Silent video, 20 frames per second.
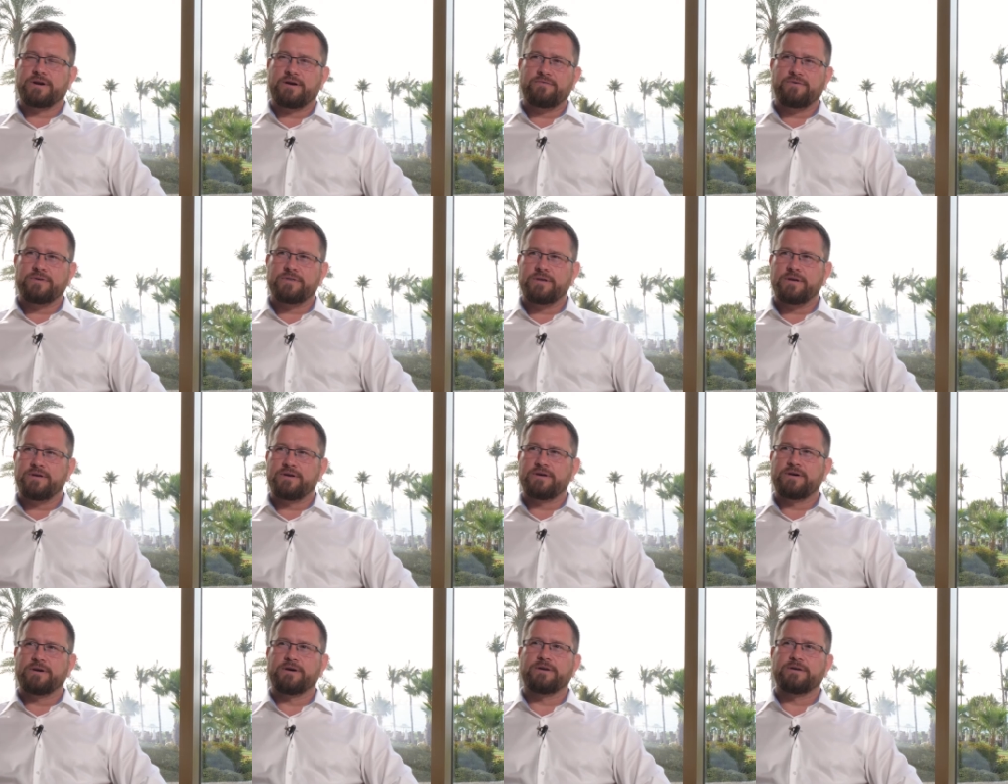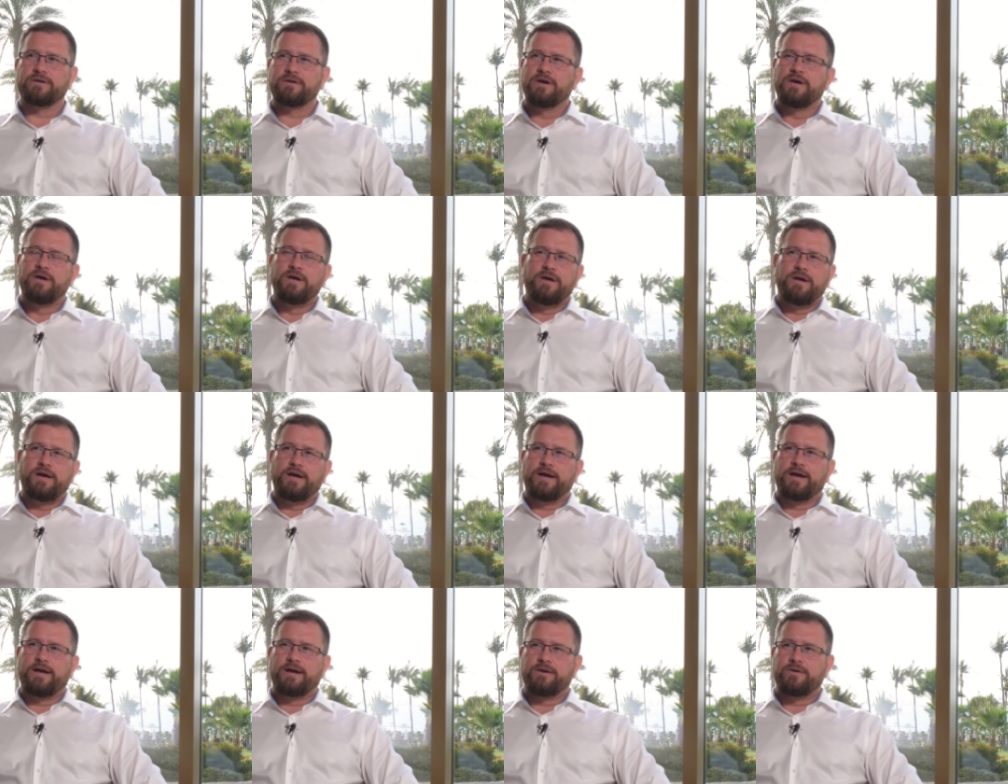everything,
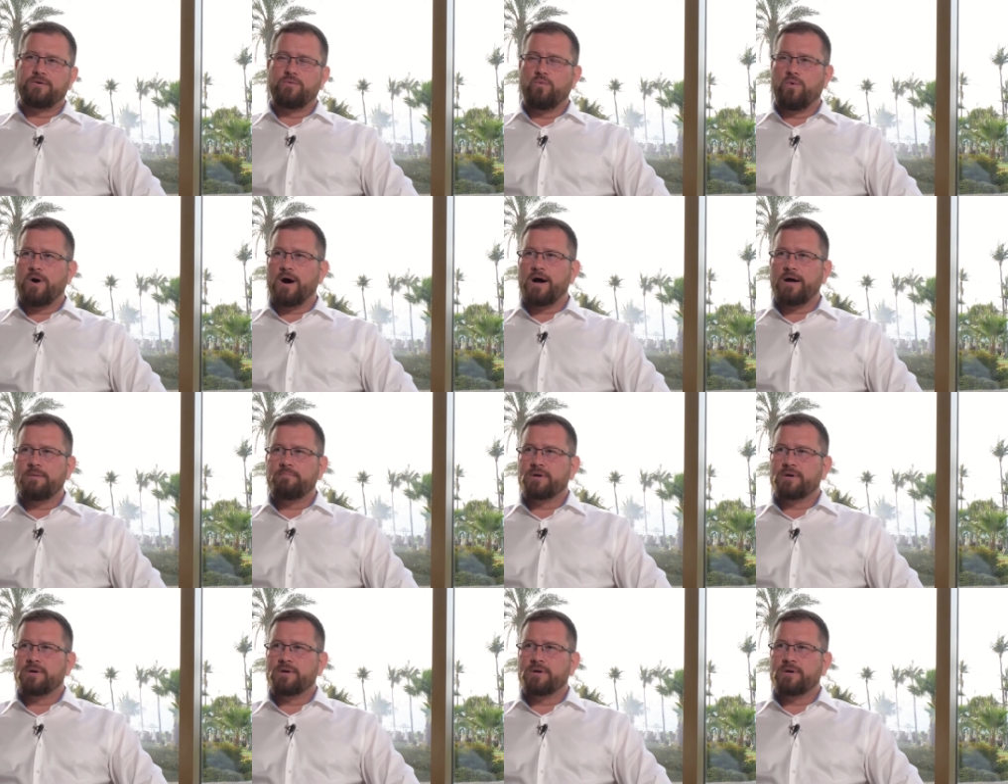and why?